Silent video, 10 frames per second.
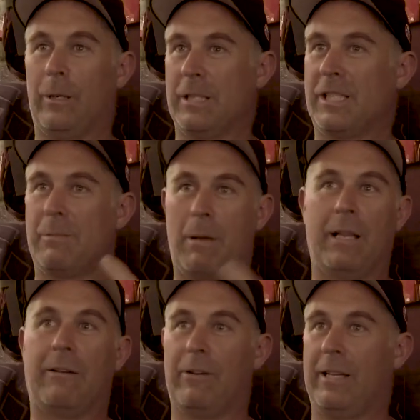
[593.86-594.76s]
you can
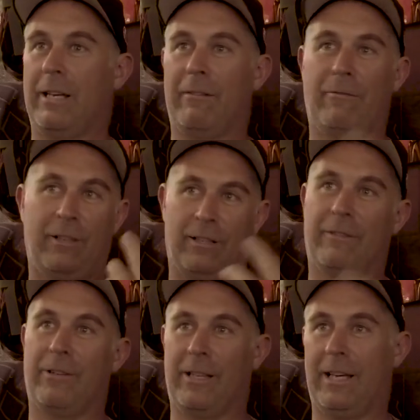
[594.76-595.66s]
smell everything and feel
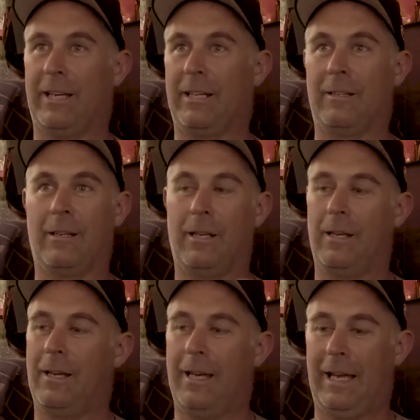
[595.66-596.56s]
everything,
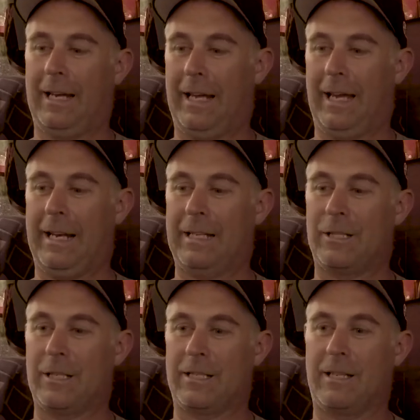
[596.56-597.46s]
and it's
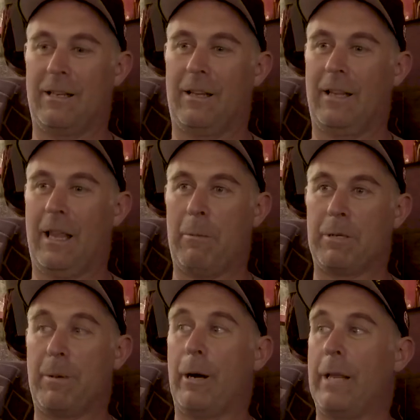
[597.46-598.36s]
just that
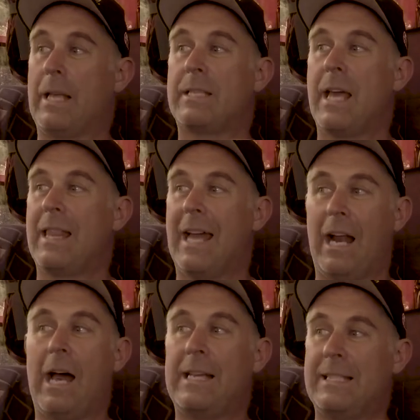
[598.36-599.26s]
much better. And that
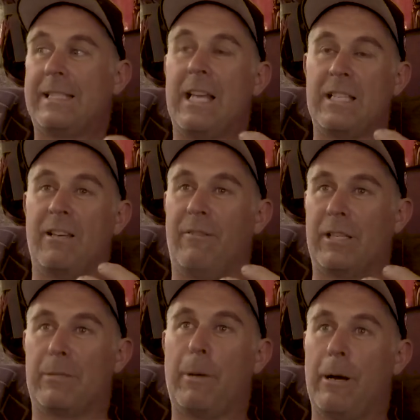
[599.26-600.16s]
heightened sense of
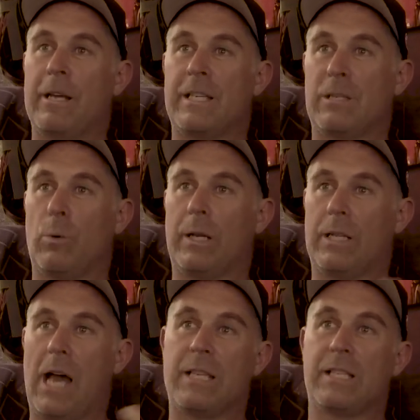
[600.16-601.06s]
experience is what
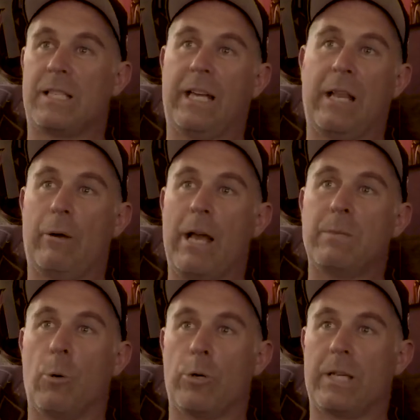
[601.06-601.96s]
ties us together
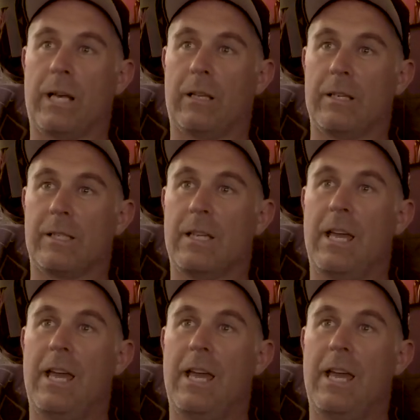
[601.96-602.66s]
as motorcyclists.